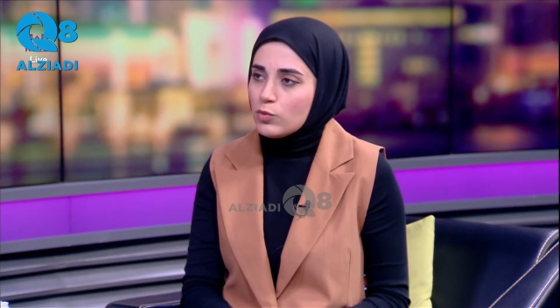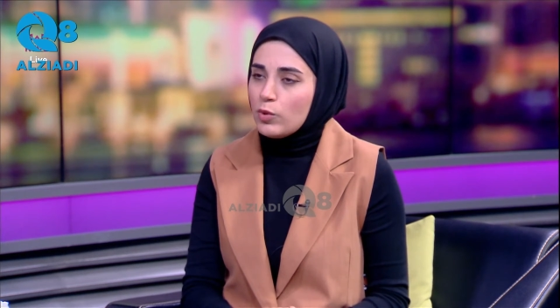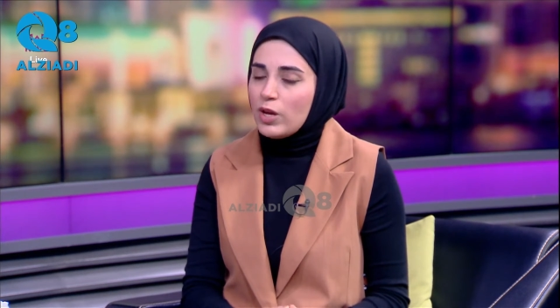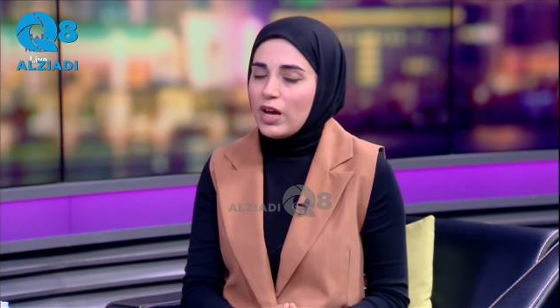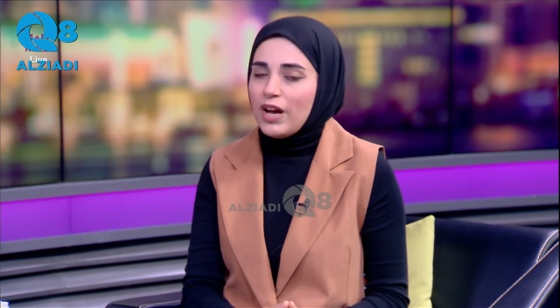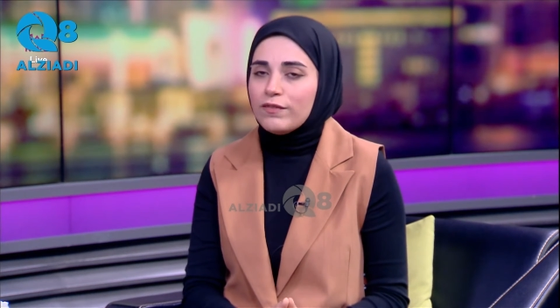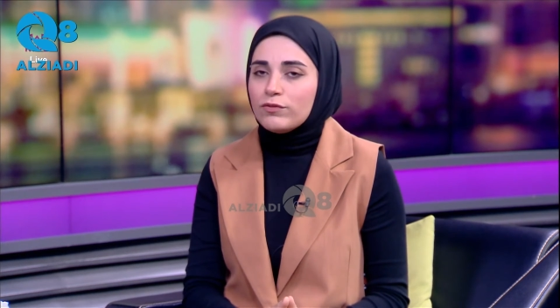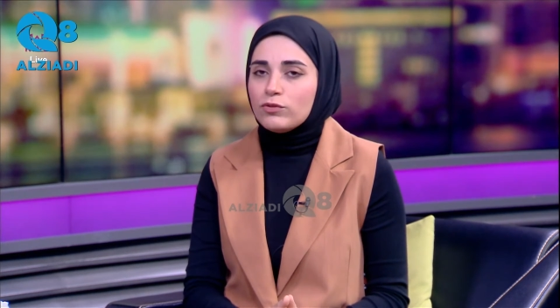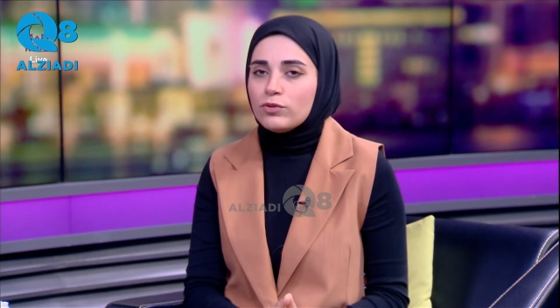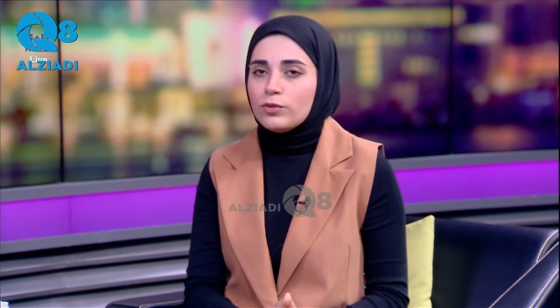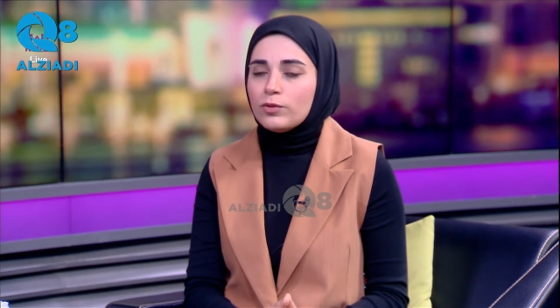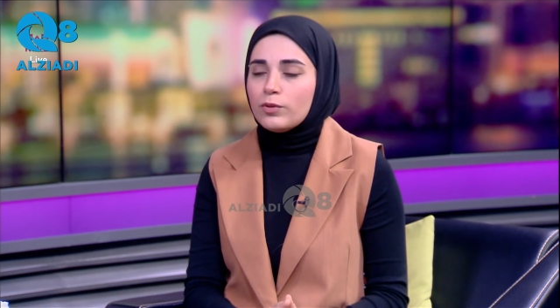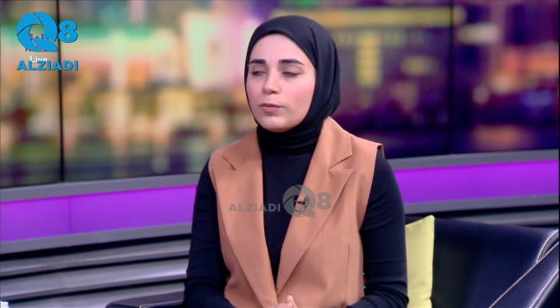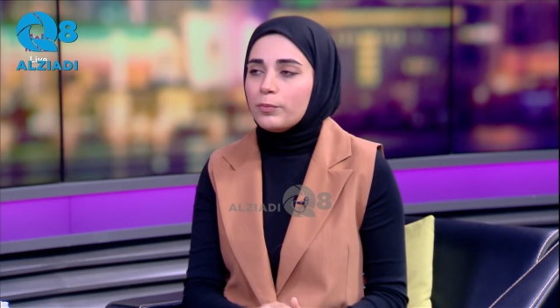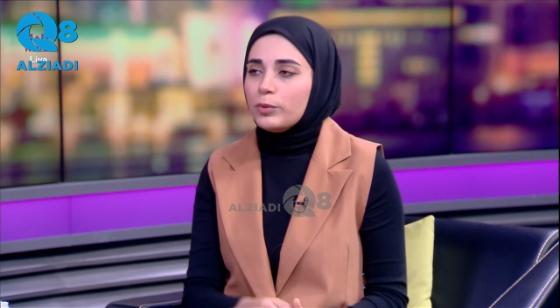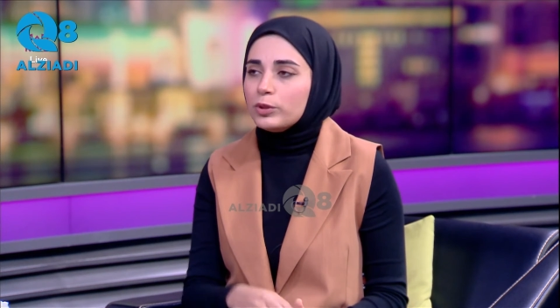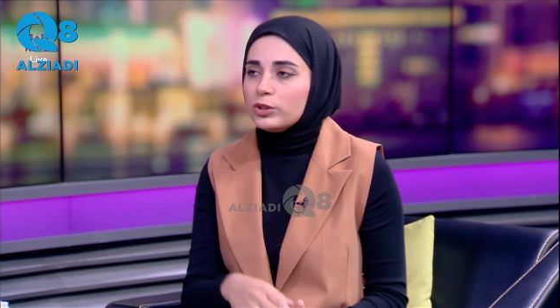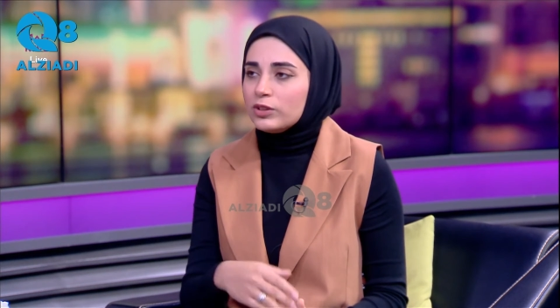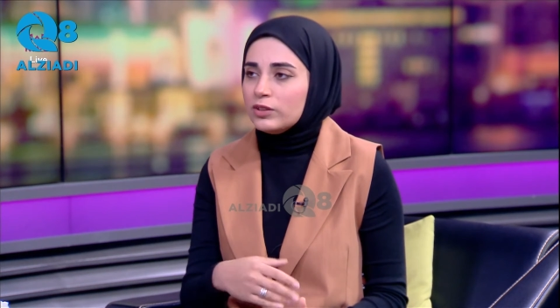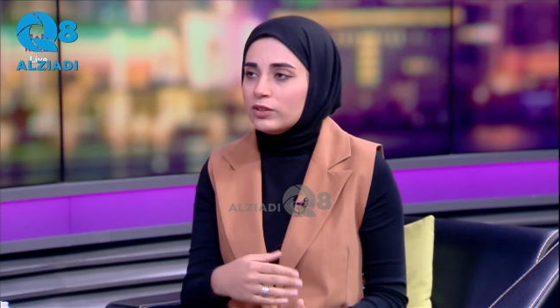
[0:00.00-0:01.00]
we have to
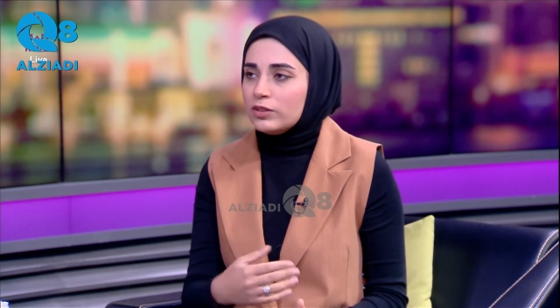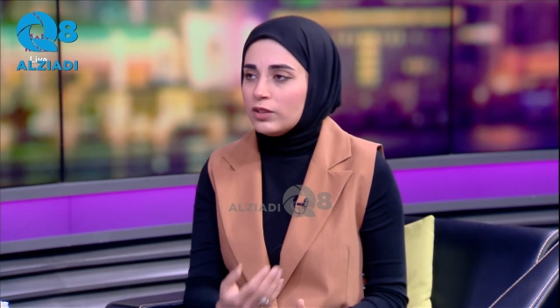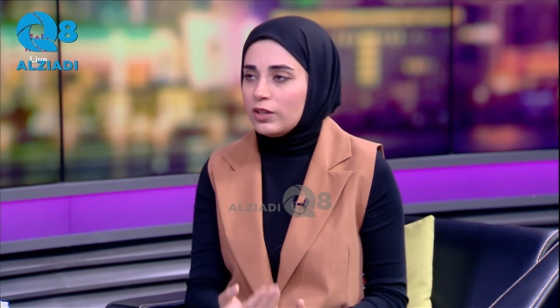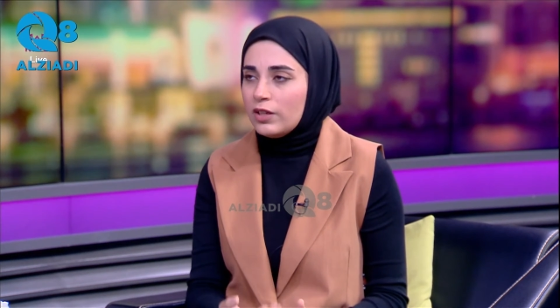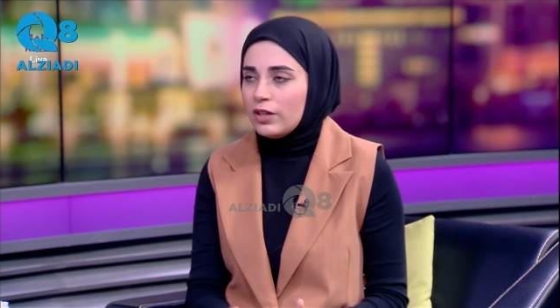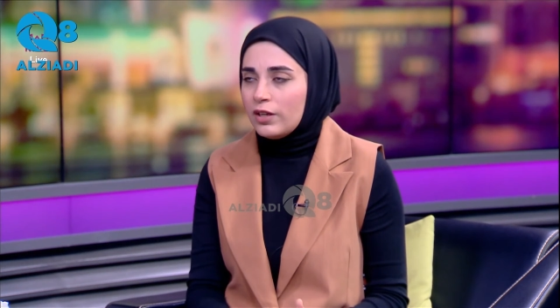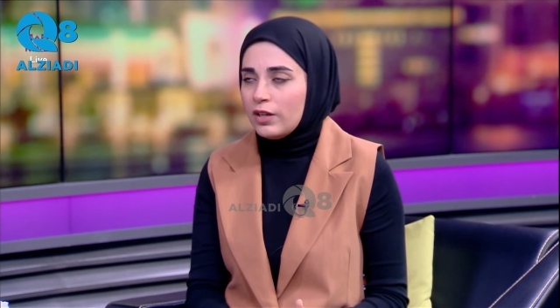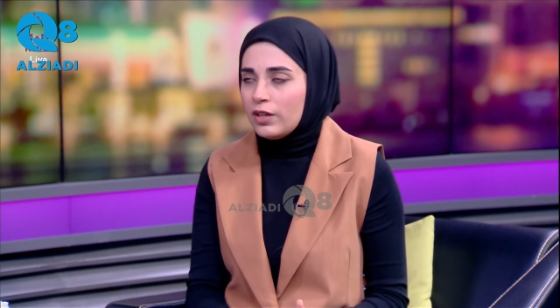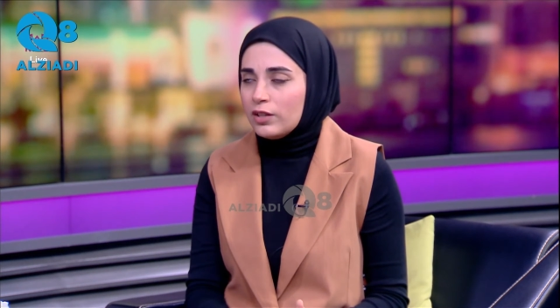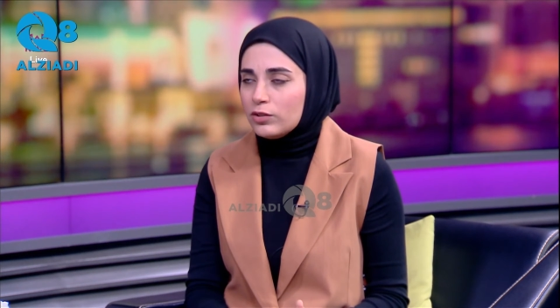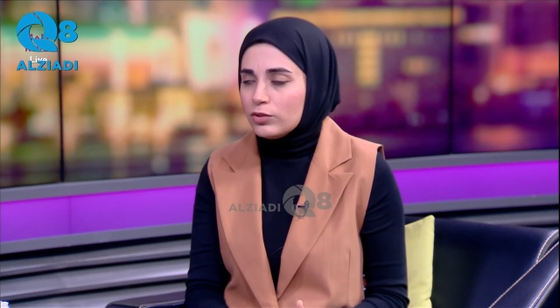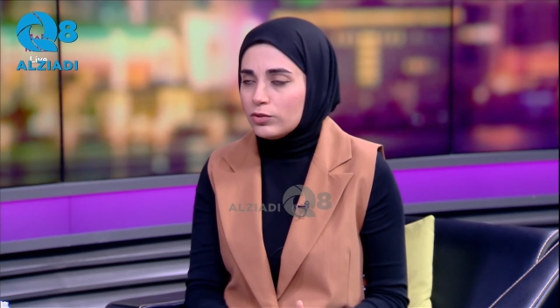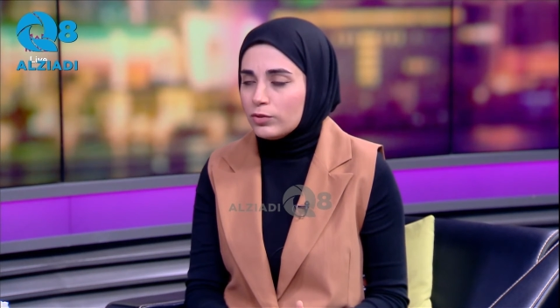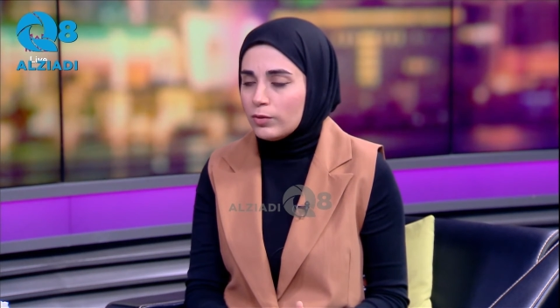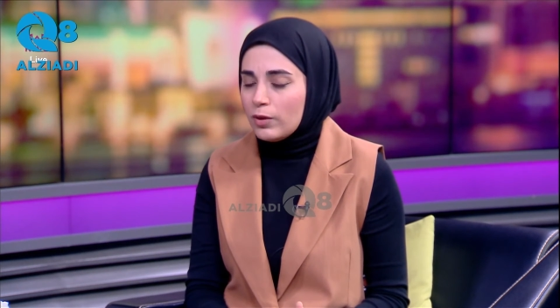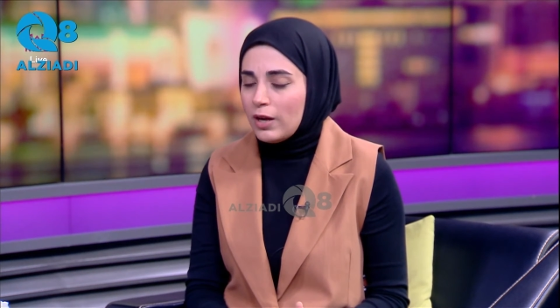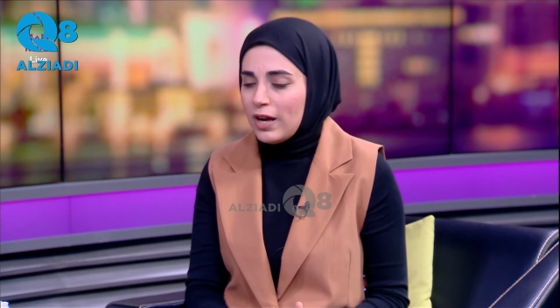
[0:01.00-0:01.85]
put into